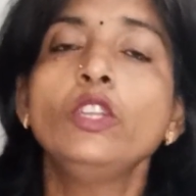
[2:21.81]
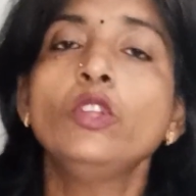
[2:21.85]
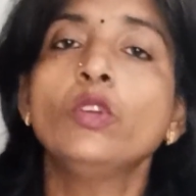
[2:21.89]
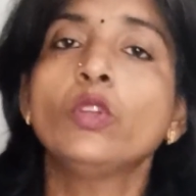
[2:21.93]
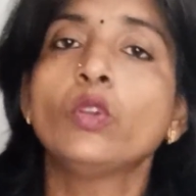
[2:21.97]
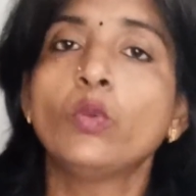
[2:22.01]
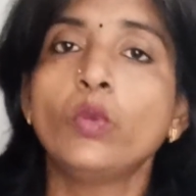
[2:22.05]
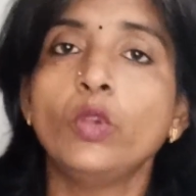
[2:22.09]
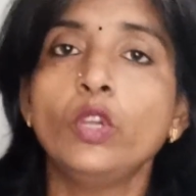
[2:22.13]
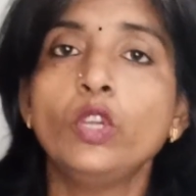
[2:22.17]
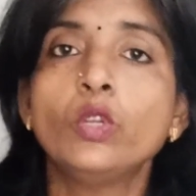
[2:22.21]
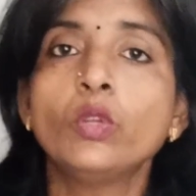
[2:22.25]

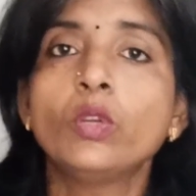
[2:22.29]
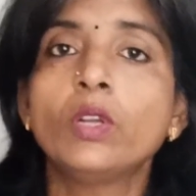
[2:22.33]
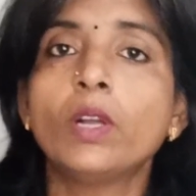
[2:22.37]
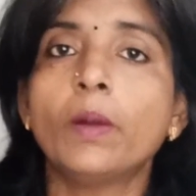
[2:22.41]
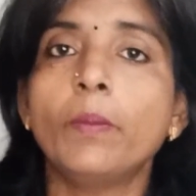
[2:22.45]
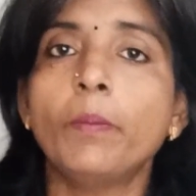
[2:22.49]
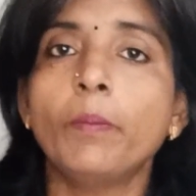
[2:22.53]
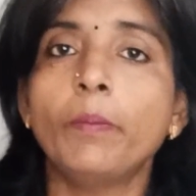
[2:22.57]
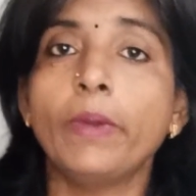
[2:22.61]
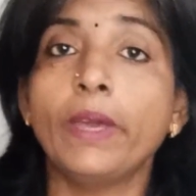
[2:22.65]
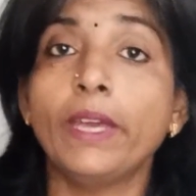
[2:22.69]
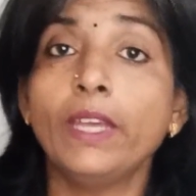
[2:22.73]
You're going to
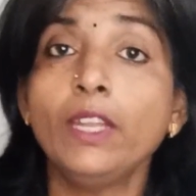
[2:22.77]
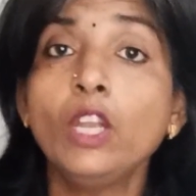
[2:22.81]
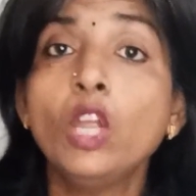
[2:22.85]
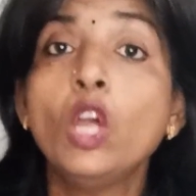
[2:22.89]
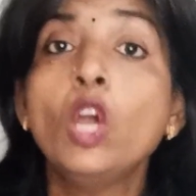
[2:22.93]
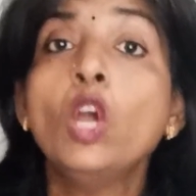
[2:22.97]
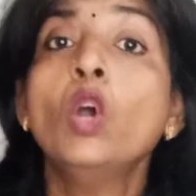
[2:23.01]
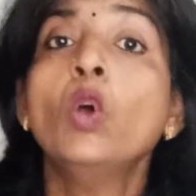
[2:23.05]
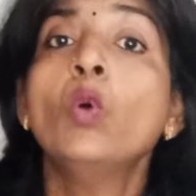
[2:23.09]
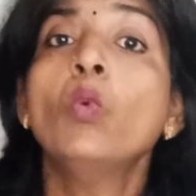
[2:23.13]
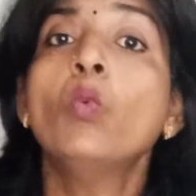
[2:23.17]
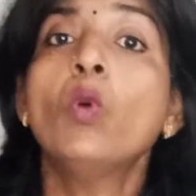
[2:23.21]
compare
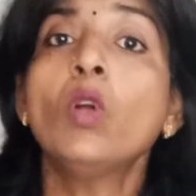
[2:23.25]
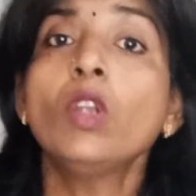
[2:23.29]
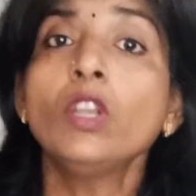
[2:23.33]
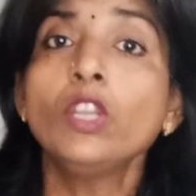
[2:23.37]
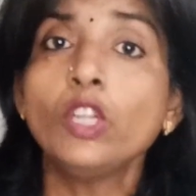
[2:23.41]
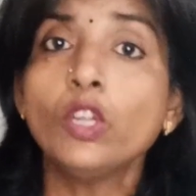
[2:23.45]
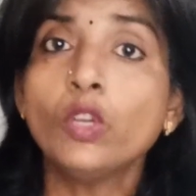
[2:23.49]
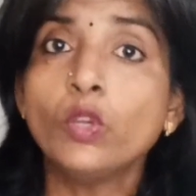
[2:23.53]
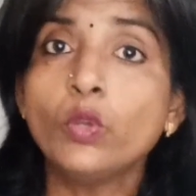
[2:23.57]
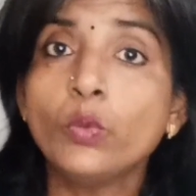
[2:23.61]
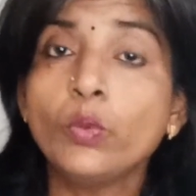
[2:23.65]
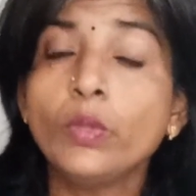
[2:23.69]

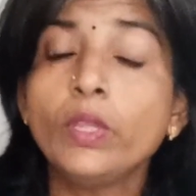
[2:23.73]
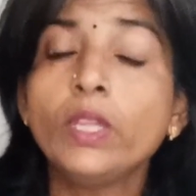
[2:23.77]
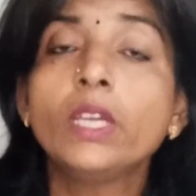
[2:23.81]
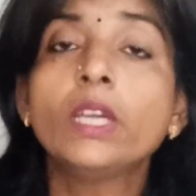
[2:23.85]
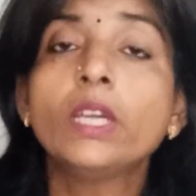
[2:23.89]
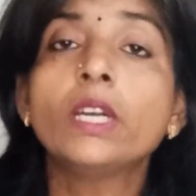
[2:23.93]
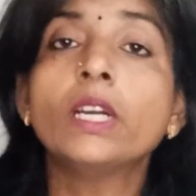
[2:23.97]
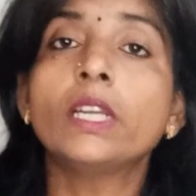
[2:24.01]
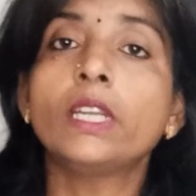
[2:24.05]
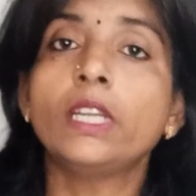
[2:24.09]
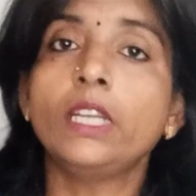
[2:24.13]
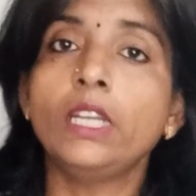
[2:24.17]
what you're
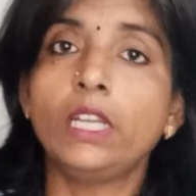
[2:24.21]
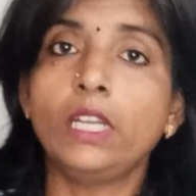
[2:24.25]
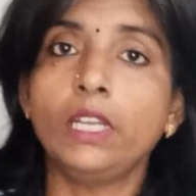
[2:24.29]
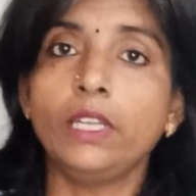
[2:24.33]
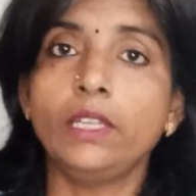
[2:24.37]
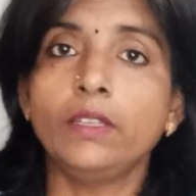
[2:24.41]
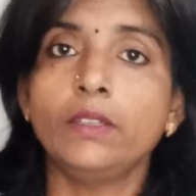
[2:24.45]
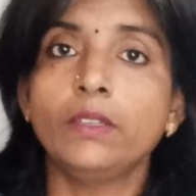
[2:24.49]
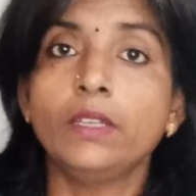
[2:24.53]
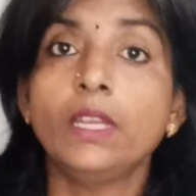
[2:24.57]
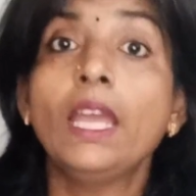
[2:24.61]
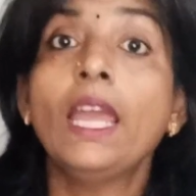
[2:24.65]
doing
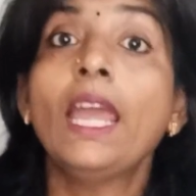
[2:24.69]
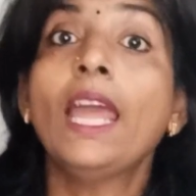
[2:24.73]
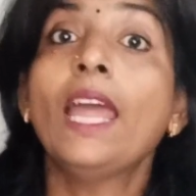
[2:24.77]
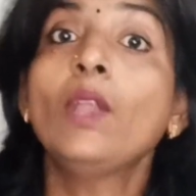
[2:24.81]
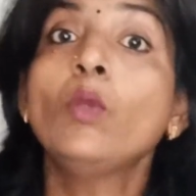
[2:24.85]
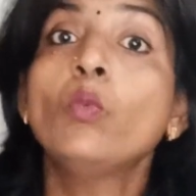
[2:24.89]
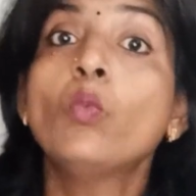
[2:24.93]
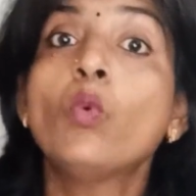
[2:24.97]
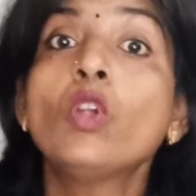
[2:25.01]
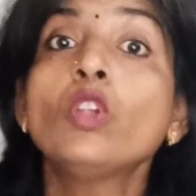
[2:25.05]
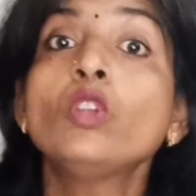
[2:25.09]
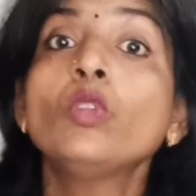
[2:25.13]
currently
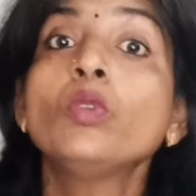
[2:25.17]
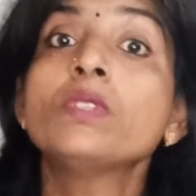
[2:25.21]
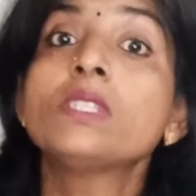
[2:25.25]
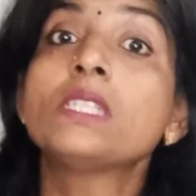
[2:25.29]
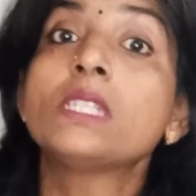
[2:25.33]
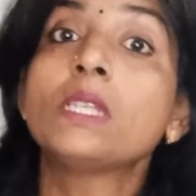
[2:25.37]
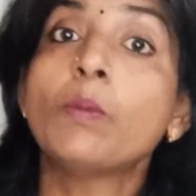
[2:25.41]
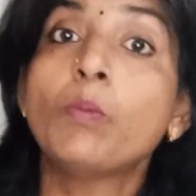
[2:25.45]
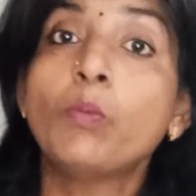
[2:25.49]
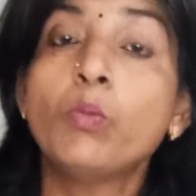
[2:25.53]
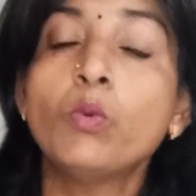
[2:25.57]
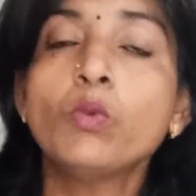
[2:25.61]
and what you're
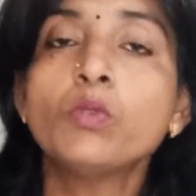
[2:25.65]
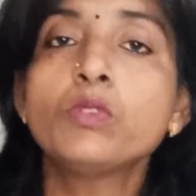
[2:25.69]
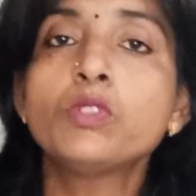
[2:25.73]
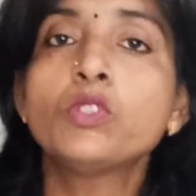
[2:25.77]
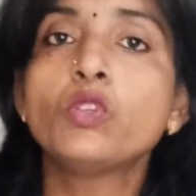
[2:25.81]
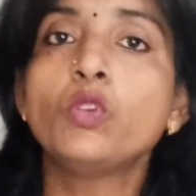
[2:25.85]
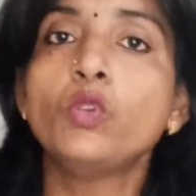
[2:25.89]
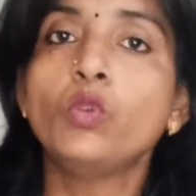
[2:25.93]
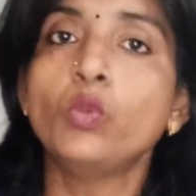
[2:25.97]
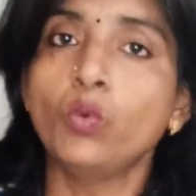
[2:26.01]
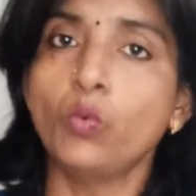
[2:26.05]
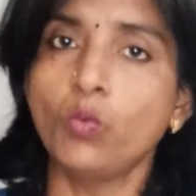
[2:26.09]

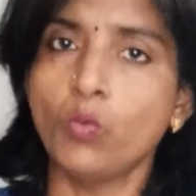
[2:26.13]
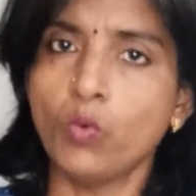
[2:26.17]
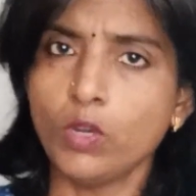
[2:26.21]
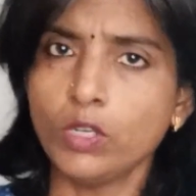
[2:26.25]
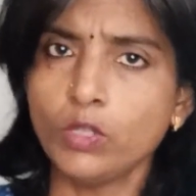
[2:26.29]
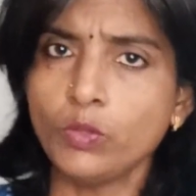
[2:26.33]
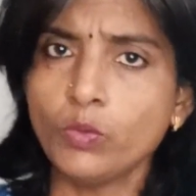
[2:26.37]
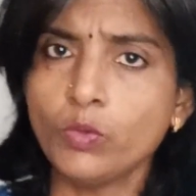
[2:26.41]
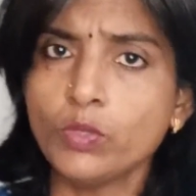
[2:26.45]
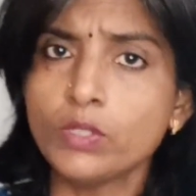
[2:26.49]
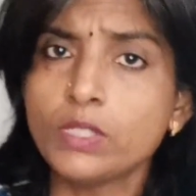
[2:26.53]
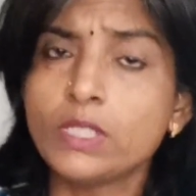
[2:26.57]
supposed to do,
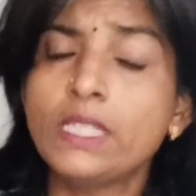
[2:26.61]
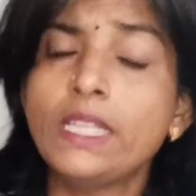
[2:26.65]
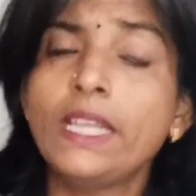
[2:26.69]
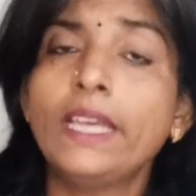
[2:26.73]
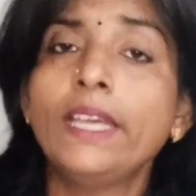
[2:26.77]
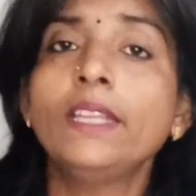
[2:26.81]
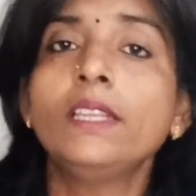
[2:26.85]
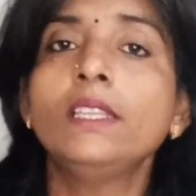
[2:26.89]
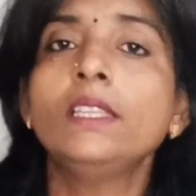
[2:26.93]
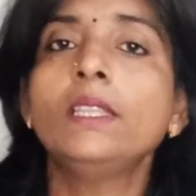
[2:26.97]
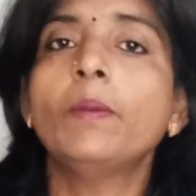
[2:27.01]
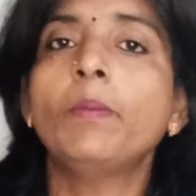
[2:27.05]
what was
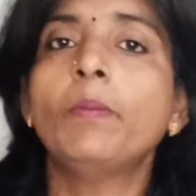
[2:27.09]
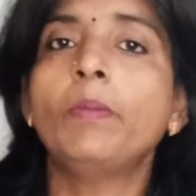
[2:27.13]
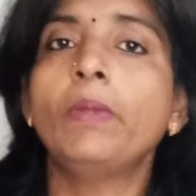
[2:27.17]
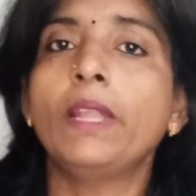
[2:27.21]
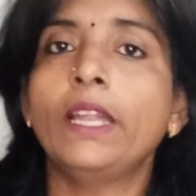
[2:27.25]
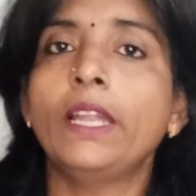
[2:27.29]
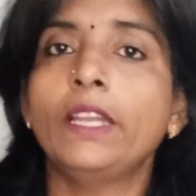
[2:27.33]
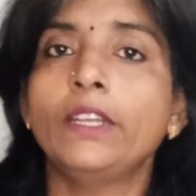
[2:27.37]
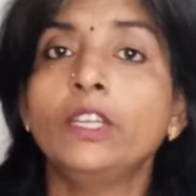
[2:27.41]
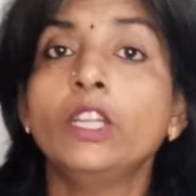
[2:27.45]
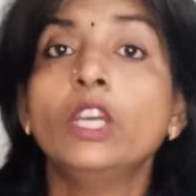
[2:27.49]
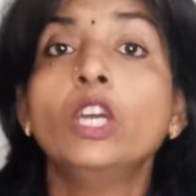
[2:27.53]
there in the
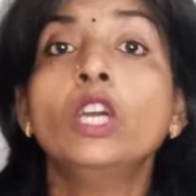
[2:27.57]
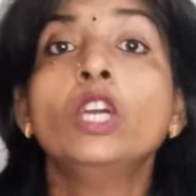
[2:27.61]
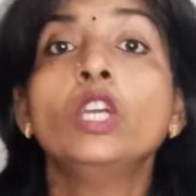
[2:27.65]
plan.